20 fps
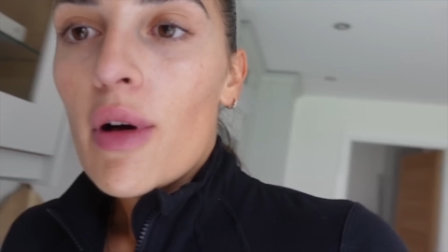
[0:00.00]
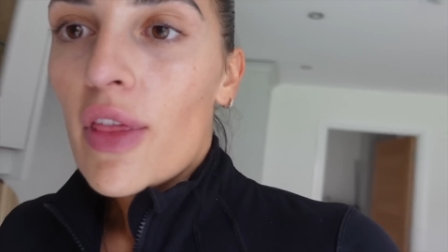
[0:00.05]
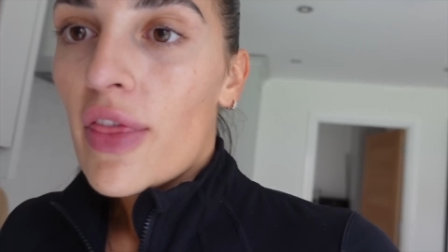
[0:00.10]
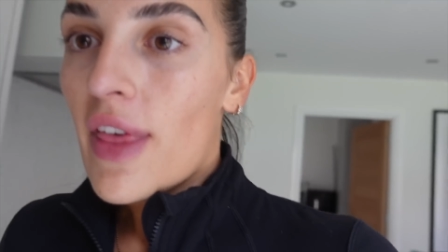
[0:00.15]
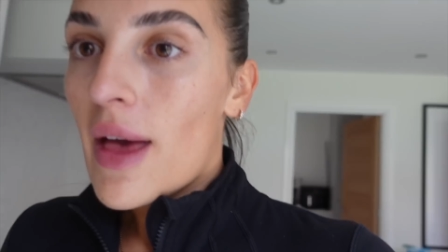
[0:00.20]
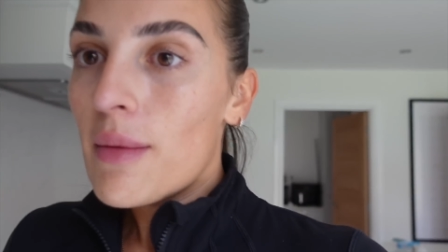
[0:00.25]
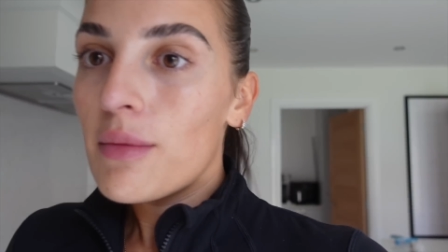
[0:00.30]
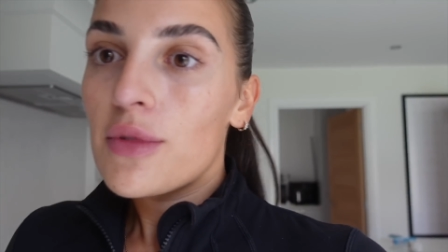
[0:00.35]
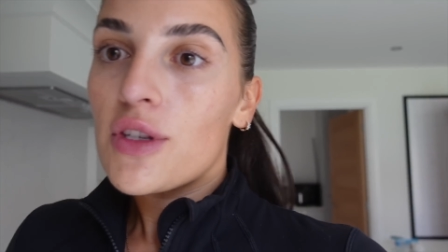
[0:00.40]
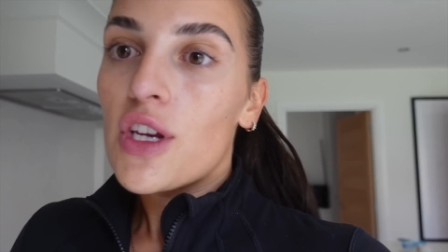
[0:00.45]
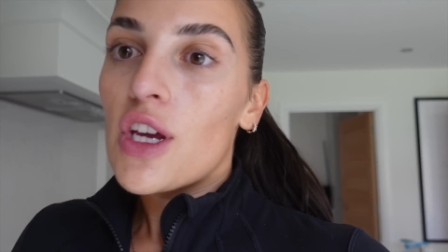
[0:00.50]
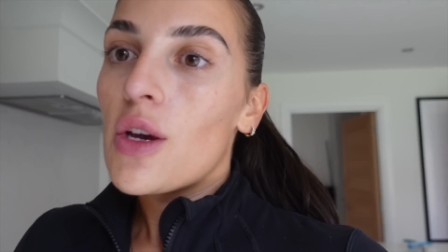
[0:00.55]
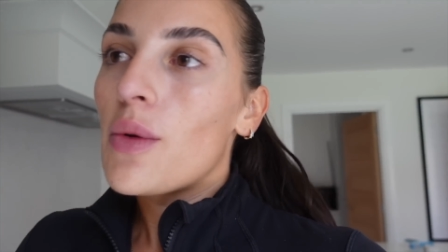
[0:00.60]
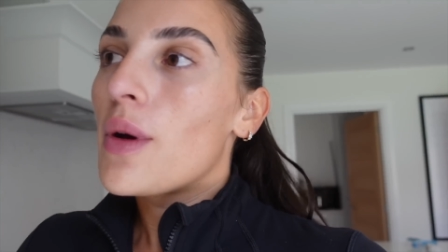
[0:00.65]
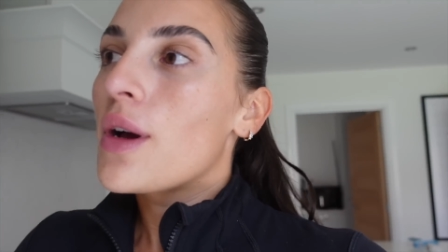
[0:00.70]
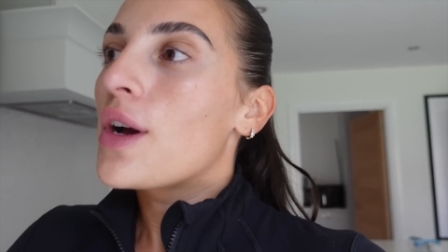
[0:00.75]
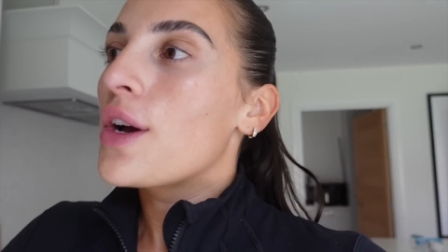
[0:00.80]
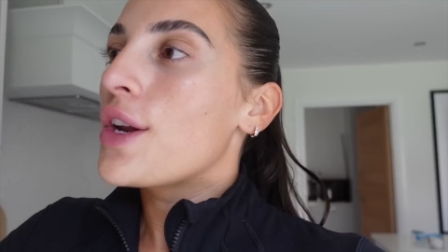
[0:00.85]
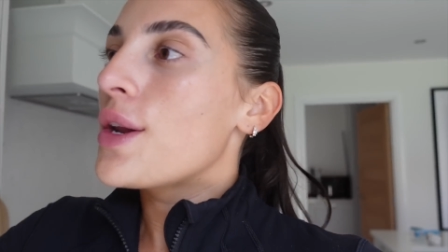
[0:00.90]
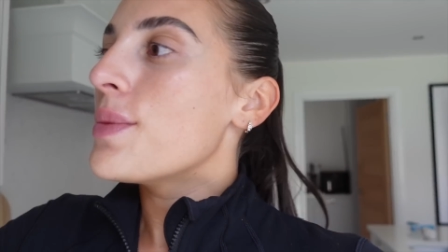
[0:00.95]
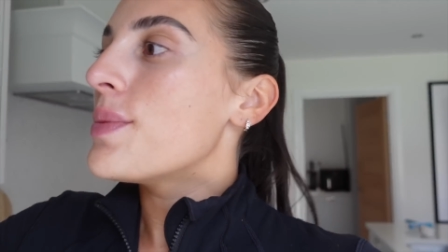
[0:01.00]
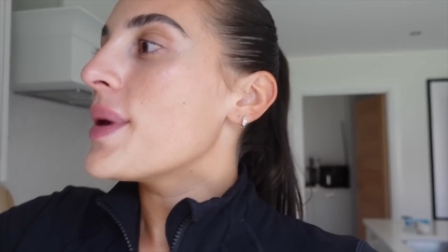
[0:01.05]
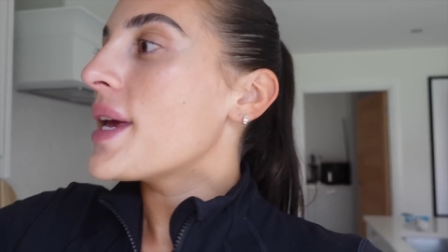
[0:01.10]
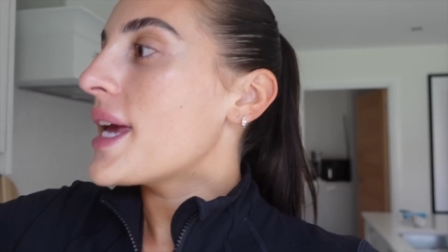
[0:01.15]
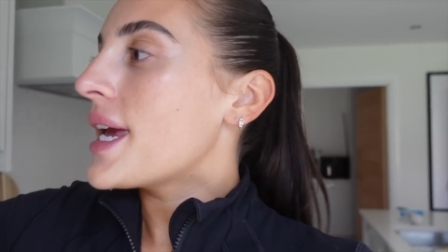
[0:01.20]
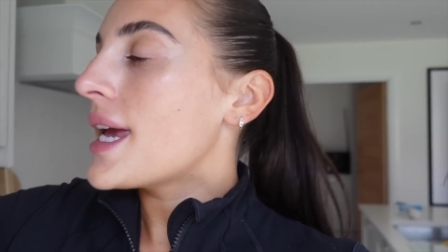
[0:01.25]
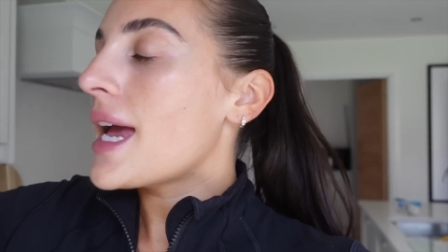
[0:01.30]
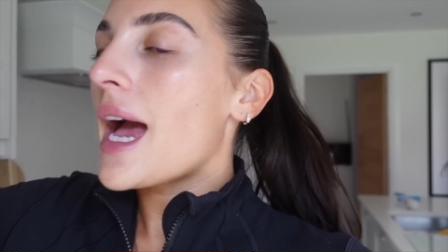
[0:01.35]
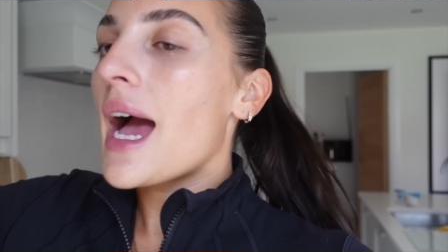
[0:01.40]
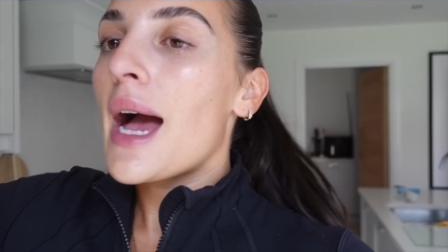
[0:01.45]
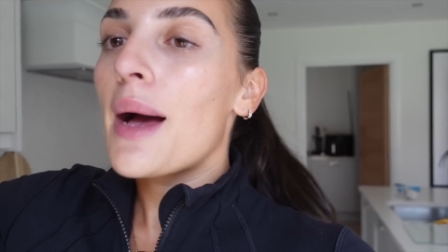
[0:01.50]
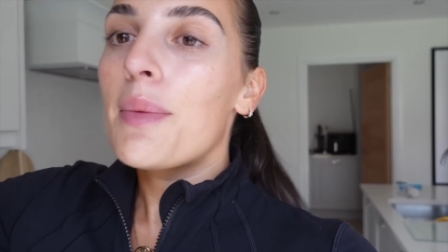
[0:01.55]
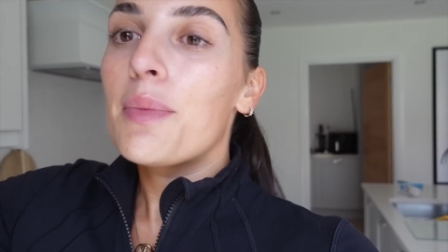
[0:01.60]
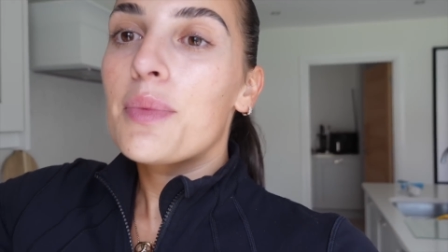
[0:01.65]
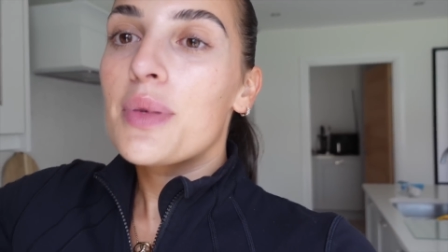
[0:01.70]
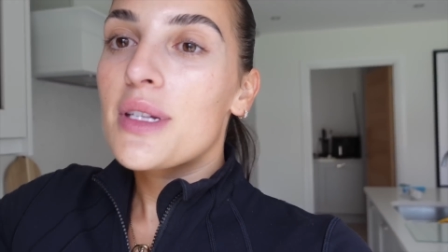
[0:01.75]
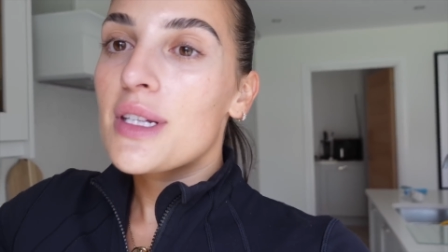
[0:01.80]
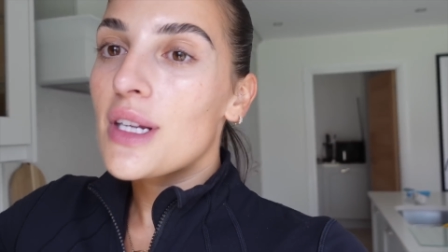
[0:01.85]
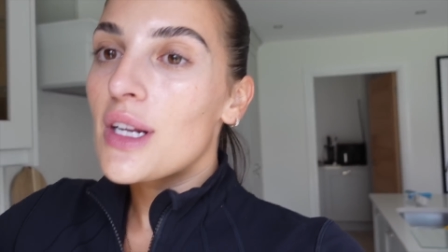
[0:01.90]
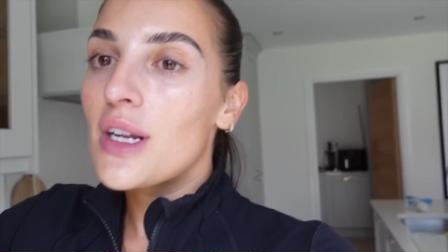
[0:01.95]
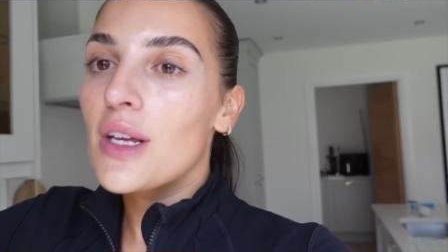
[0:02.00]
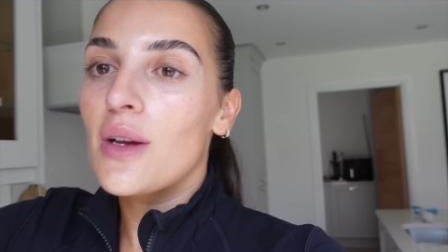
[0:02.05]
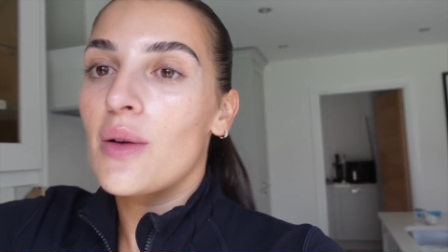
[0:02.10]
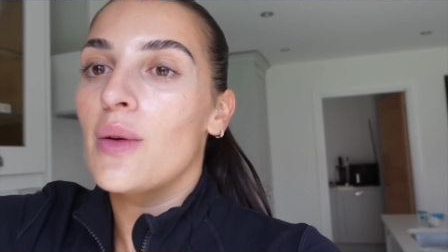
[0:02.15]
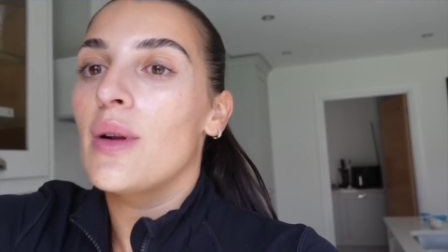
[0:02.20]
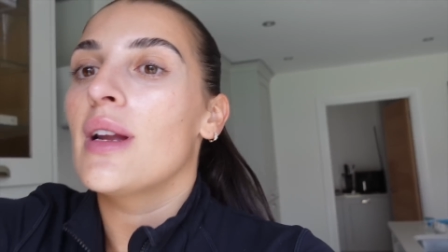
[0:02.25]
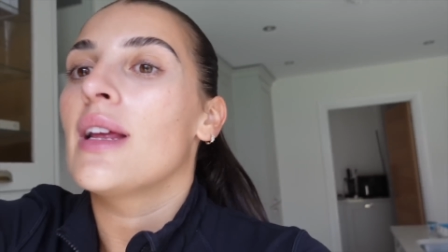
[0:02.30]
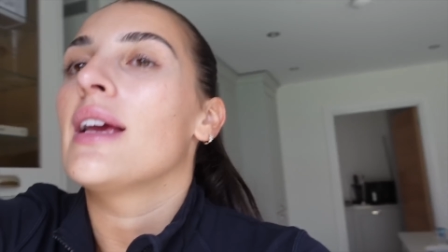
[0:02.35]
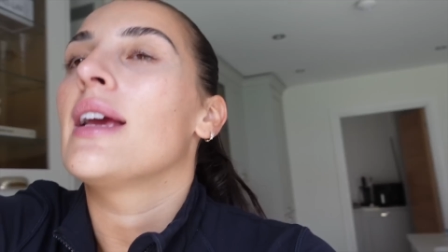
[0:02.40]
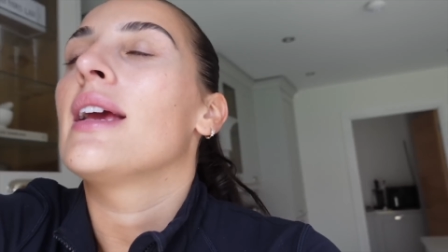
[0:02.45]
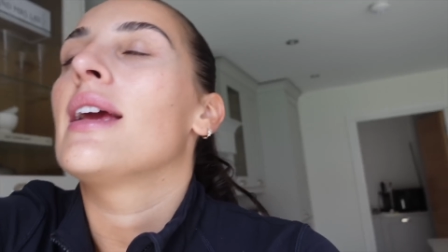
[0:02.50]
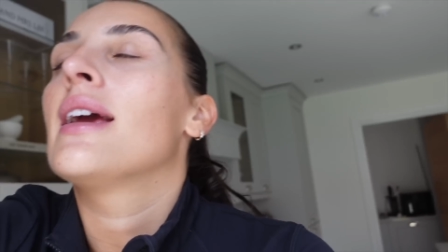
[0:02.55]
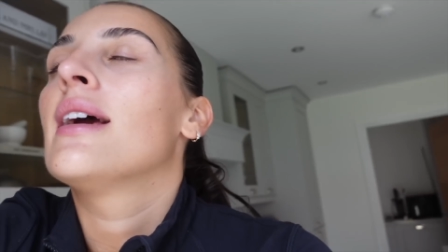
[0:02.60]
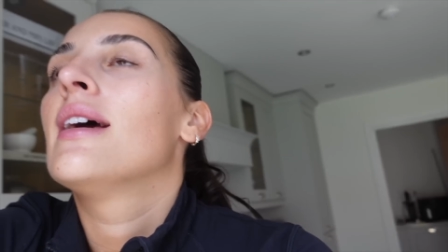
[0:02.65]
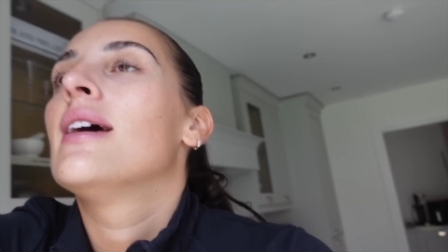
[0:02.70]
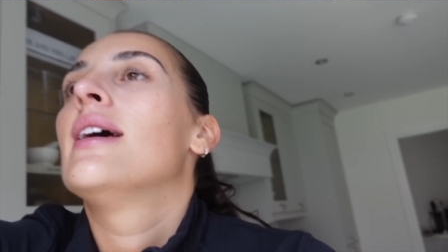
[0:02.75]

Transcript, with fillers: But them two are going to be absolutely